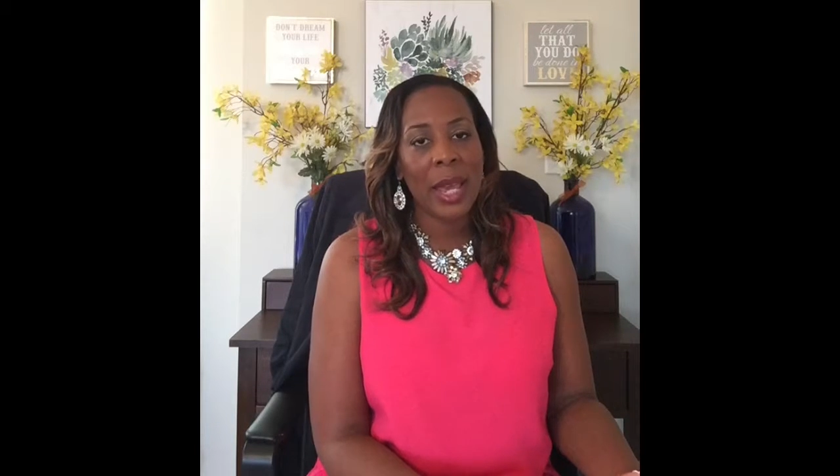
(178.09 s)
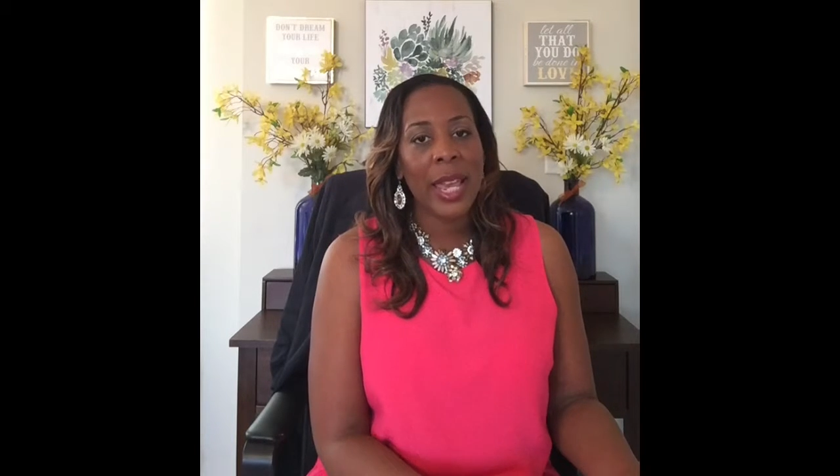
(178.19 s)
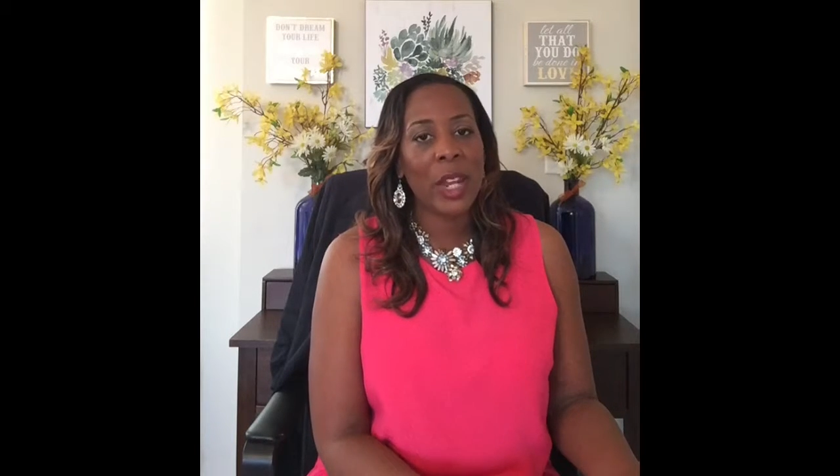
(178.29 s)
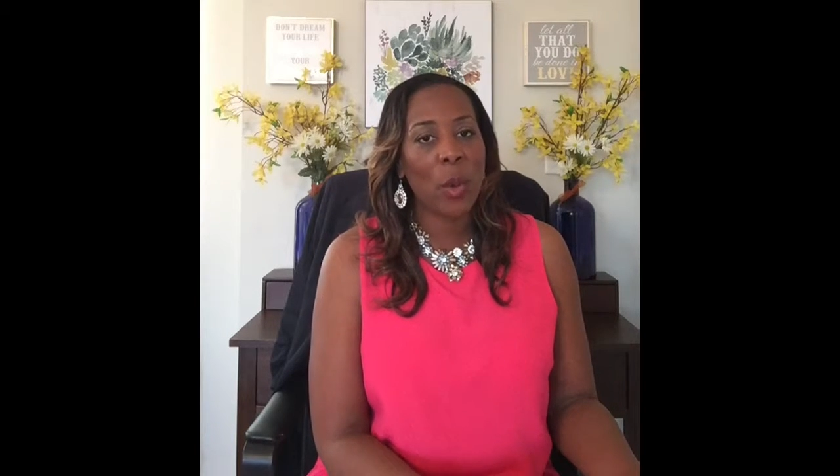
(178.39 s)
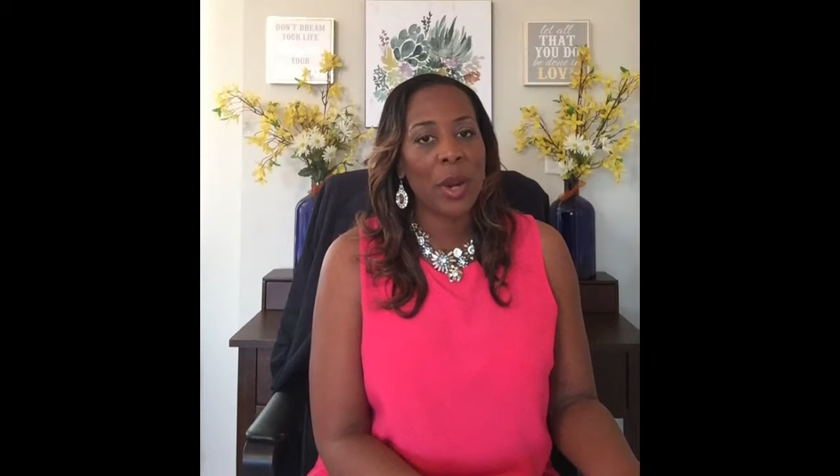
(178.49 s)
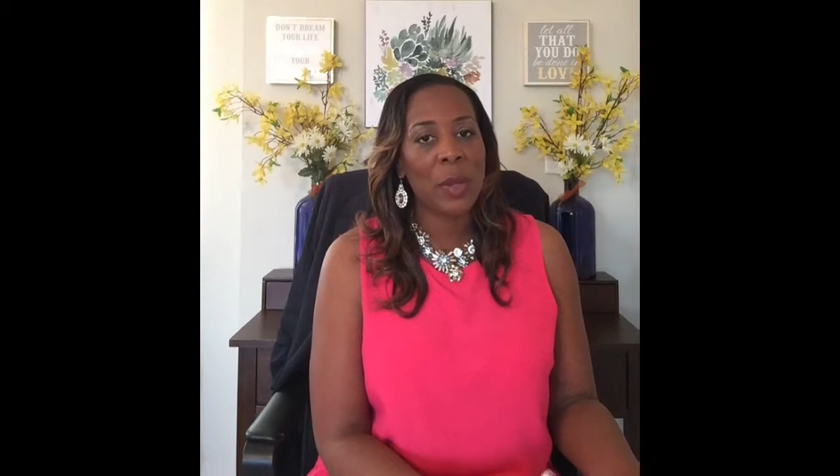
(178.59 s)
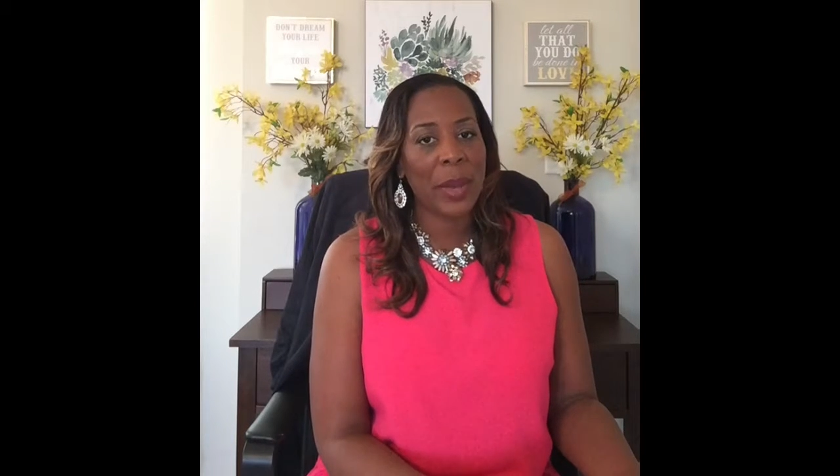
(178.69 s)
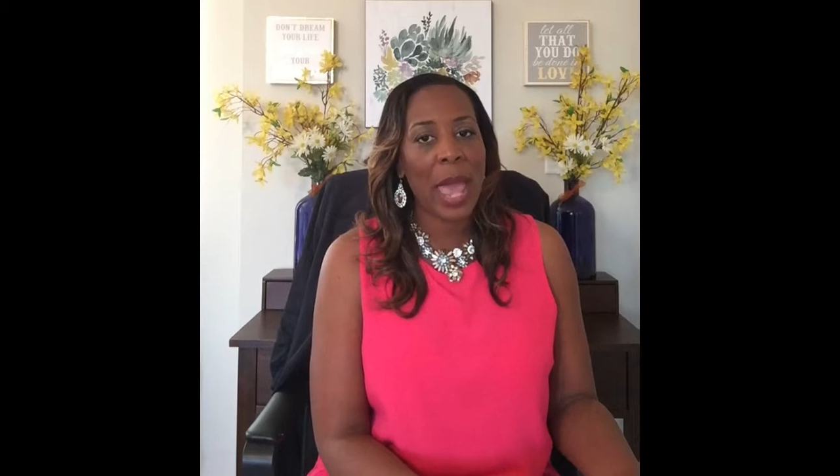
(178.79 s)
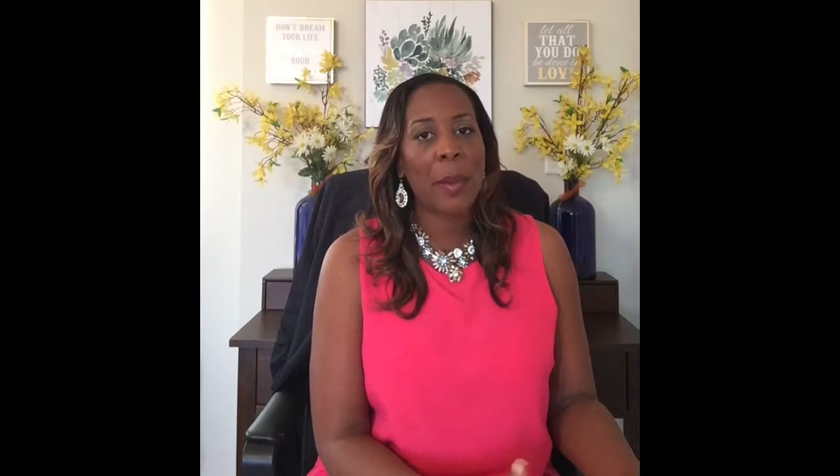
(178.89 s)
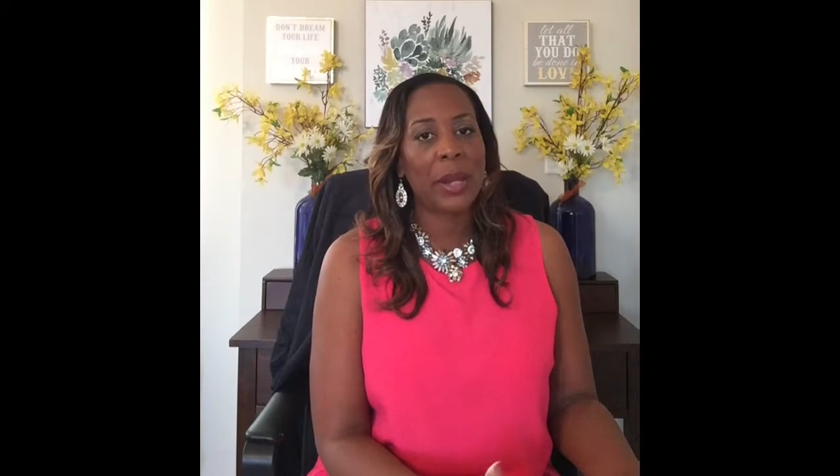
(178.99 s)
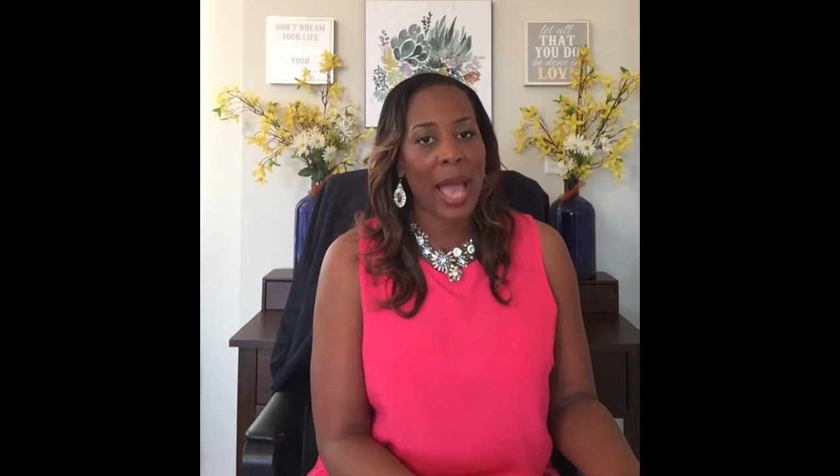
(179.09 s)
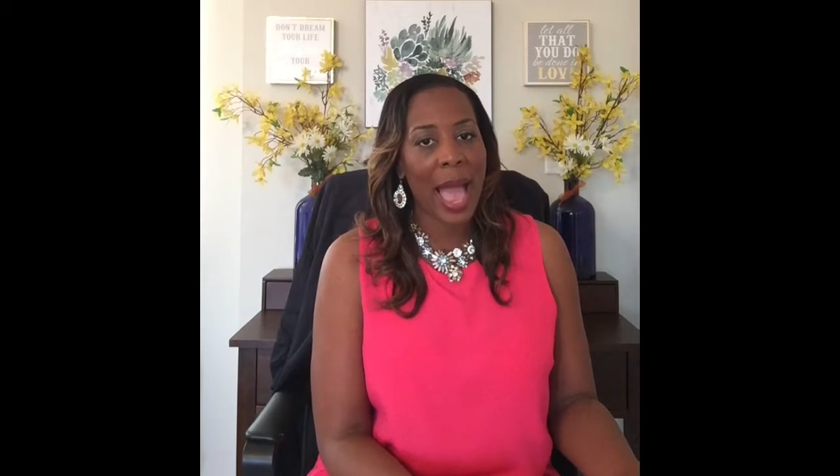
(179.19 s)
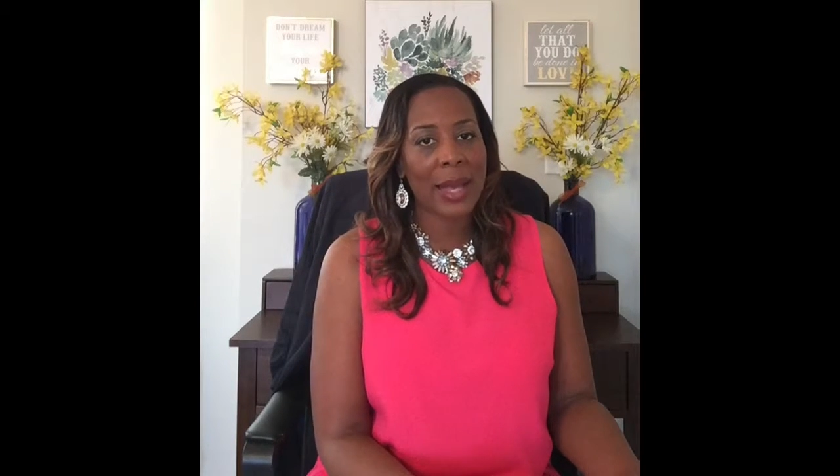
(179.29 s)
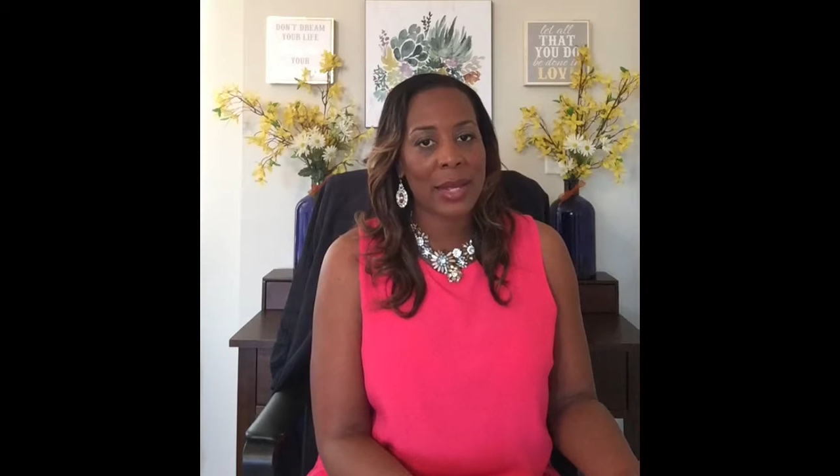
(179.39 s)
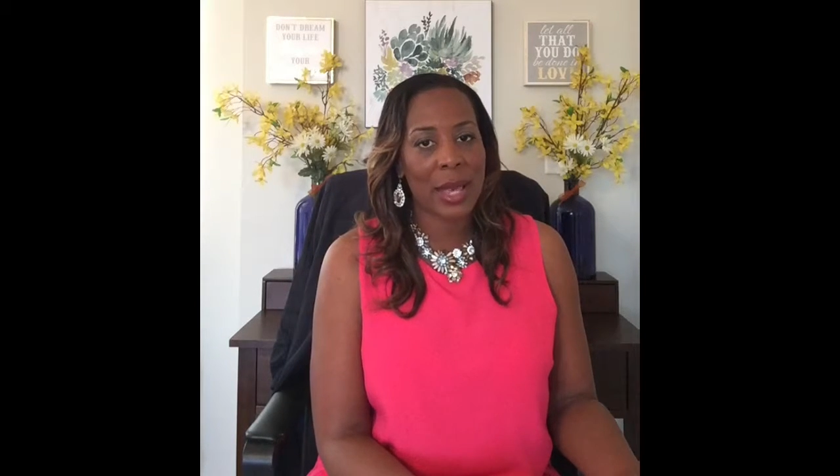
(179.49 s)
in order to be able to
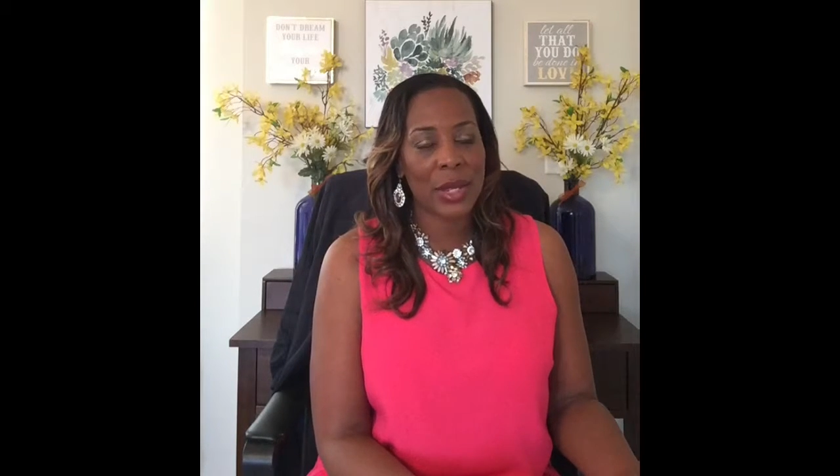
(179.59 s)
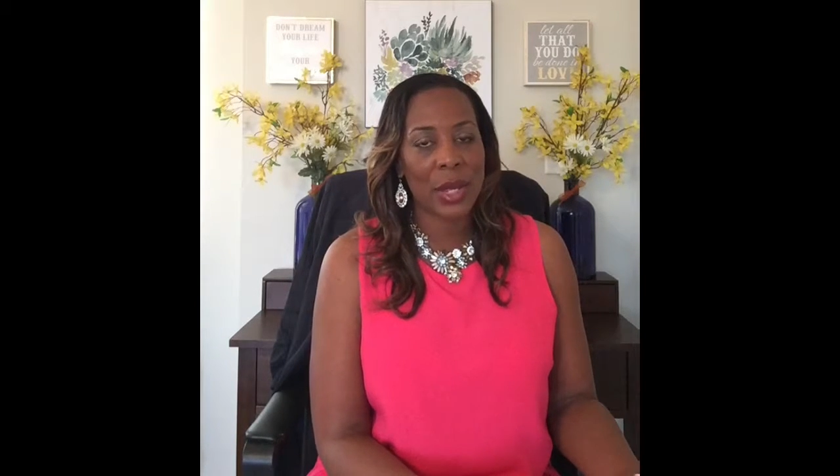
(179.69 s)
access